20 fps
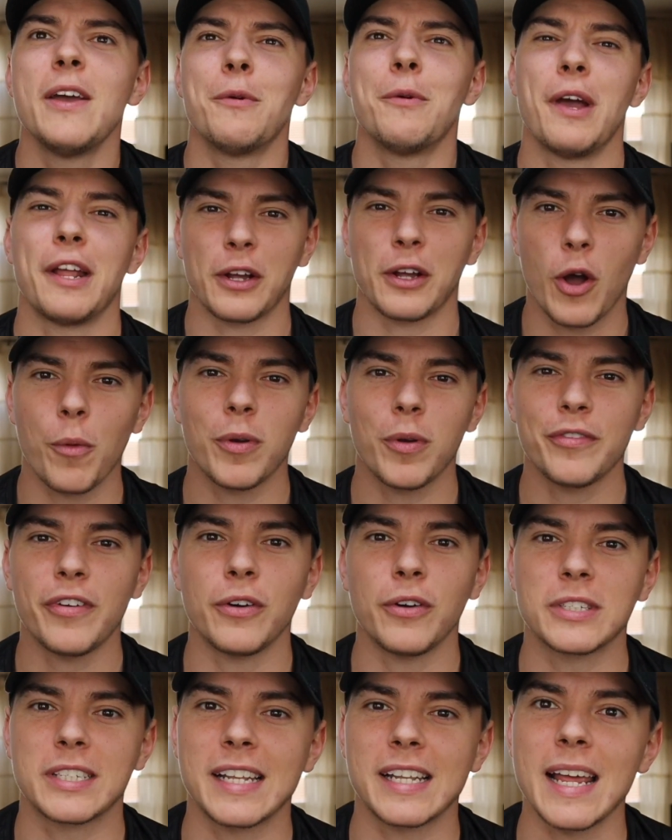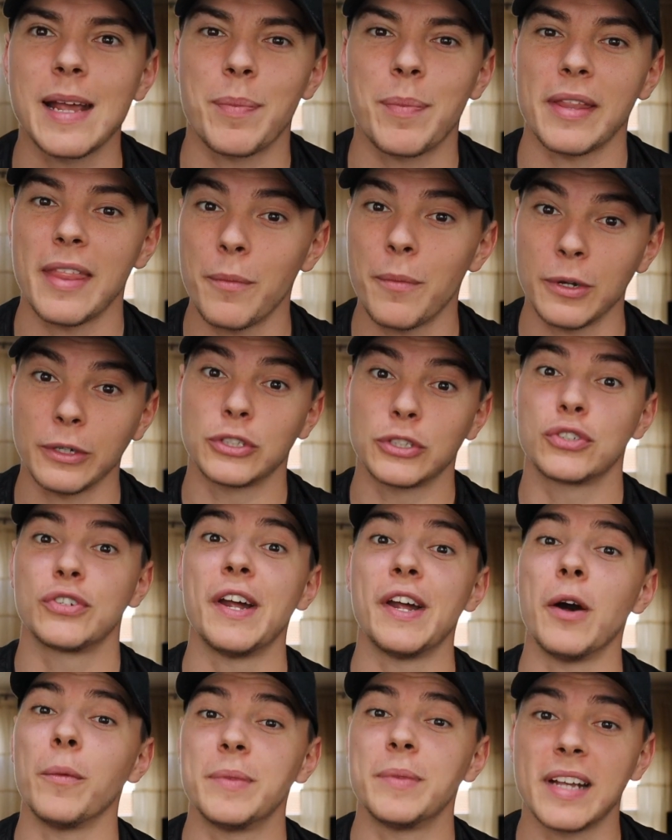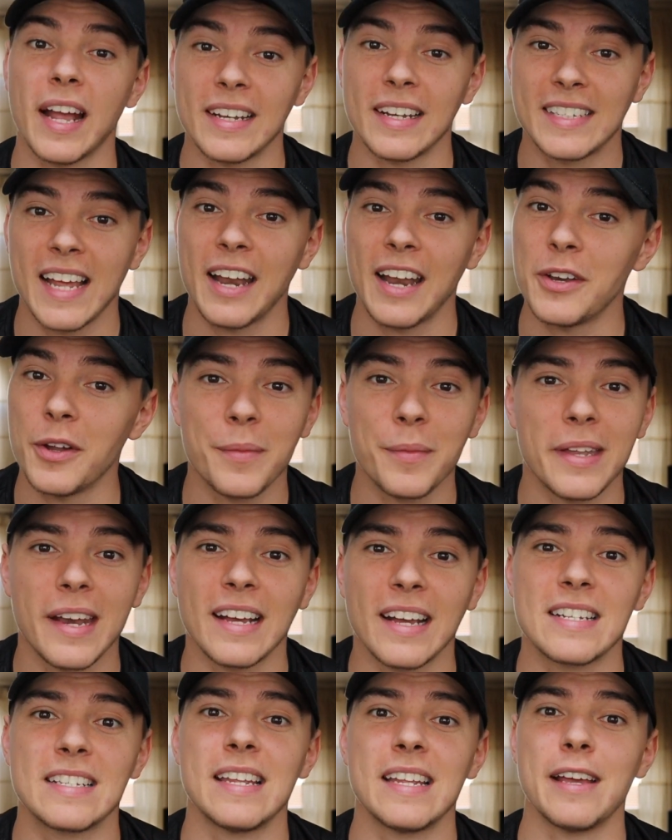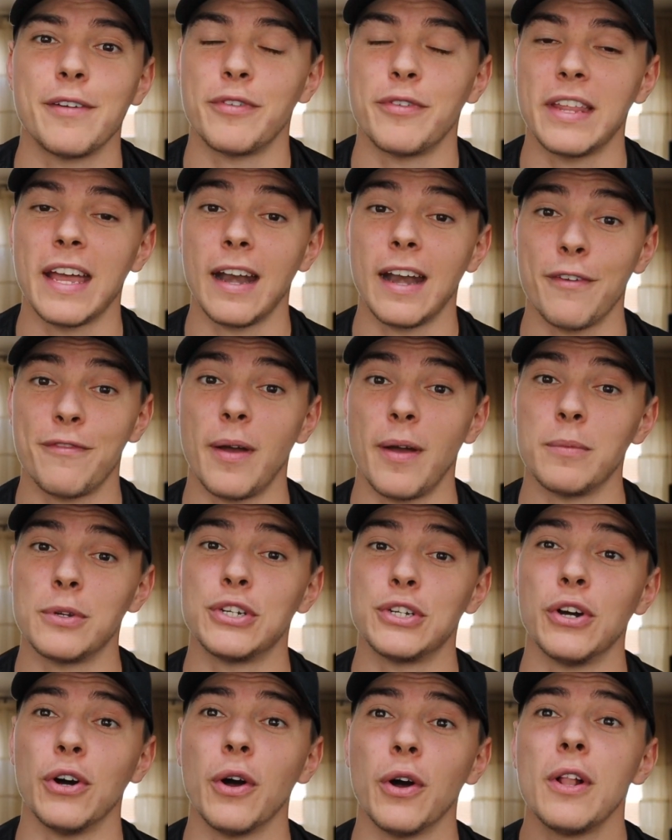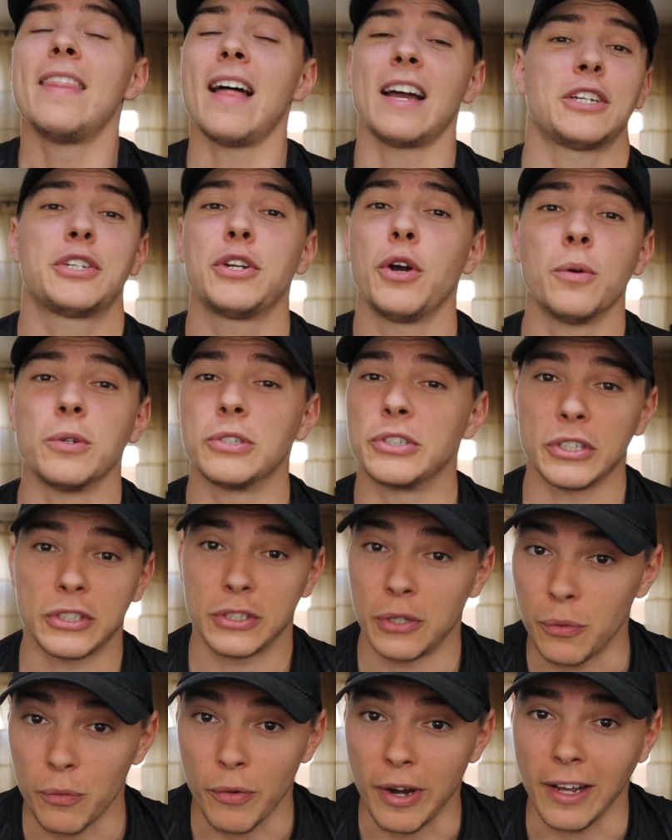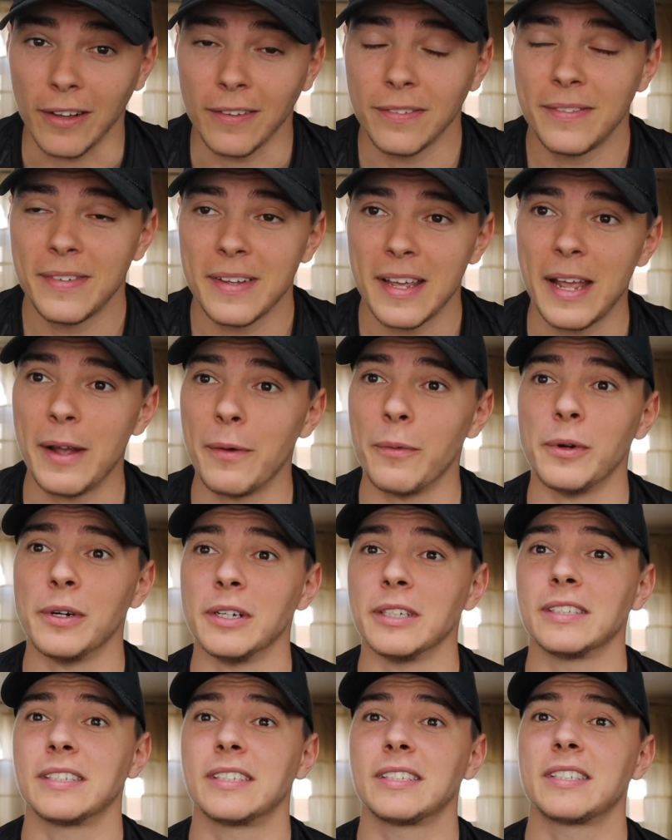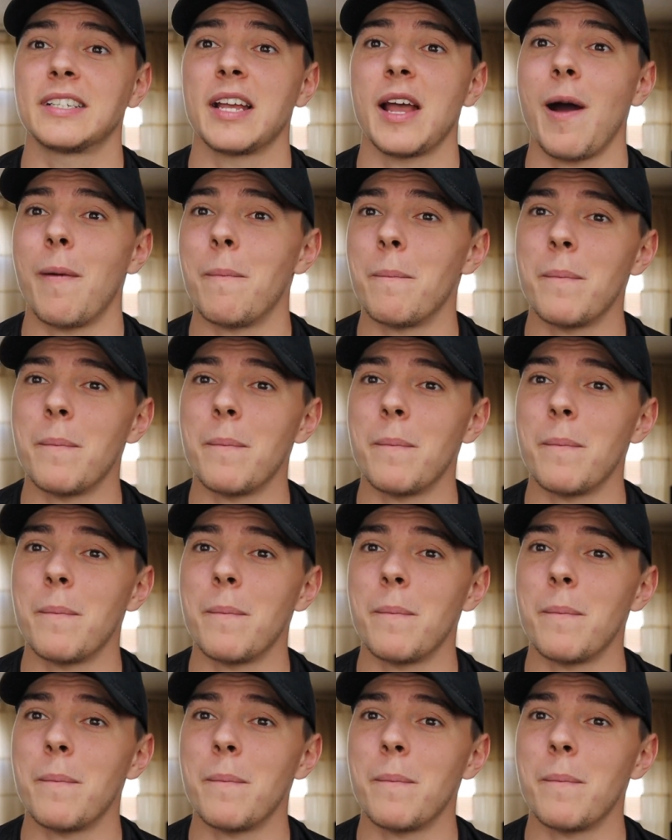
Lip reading: We had a couple of hours sleep, and then we were straight up to get tanned up the next day for the NFM show. That show was just unreal. It was a